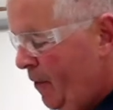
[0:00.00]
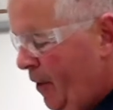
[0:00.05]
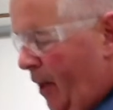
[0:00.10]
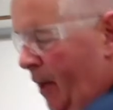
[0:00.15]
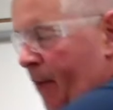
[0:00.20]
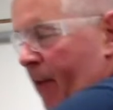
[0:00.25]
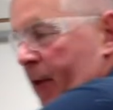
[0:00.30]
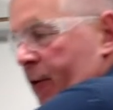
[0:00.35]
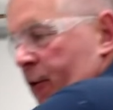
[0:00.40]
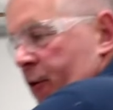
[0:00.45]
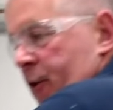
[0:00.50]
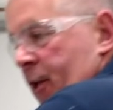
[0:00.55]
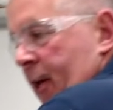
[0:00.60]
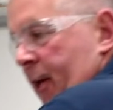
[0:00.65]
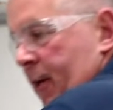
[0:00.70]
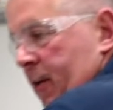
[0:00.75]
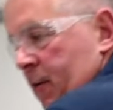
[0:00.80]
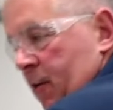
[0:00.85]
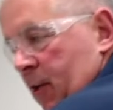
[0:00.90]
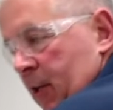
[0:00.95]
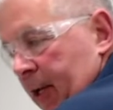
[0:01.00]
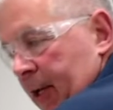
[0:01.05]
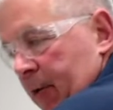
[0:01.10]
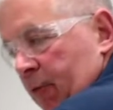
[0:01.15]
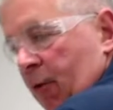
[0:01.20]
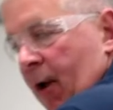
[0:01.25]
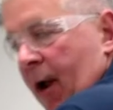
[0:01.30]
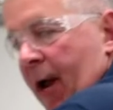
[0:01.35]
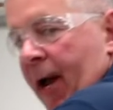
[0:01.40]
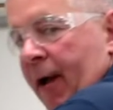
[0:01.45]
and then you take a clean
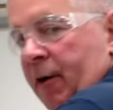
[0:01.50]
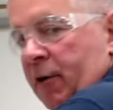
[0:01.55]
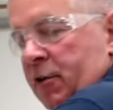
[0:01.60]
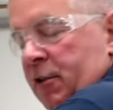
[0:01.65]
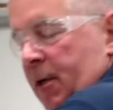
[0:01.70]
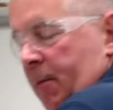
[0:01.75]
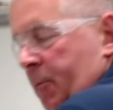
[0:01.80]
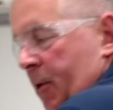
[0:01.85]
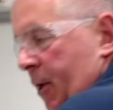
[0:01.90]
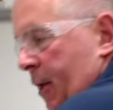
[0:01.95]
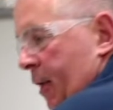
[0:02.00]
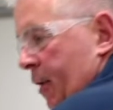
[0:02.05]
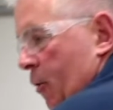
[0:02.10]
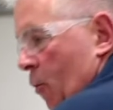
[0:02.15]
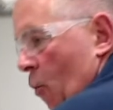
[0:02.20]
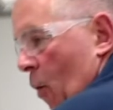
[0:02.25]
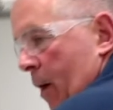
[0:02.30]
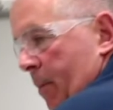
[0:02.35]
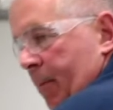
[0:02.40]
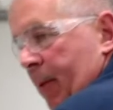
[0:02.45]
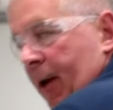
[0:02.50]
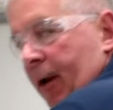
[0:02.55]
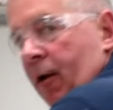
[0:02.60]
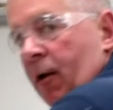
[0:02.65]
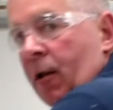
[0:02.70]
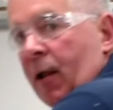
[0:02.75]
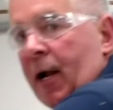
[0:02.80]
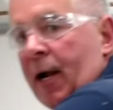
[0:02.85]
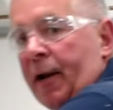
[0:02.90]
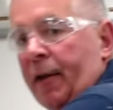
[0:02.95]
rag or something and you wipe that
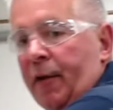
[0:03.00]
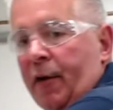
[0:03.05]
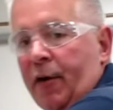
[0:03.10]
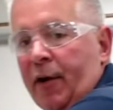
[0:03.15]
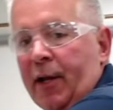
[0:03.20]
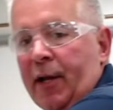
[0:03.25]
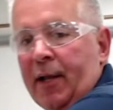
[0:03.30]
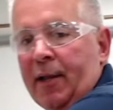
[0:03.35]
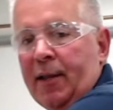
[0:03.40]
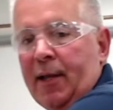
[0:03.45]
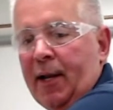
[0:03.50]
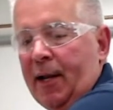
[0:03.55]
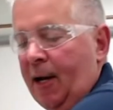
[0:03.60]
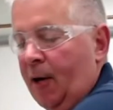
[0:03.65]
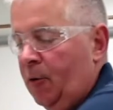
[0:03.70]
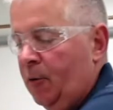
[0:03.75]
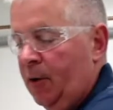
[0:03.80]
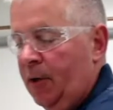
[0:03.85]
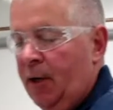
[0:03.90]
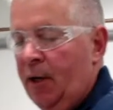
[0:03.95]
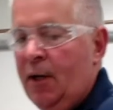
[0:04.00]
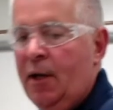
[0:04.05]
all out of there to get that out.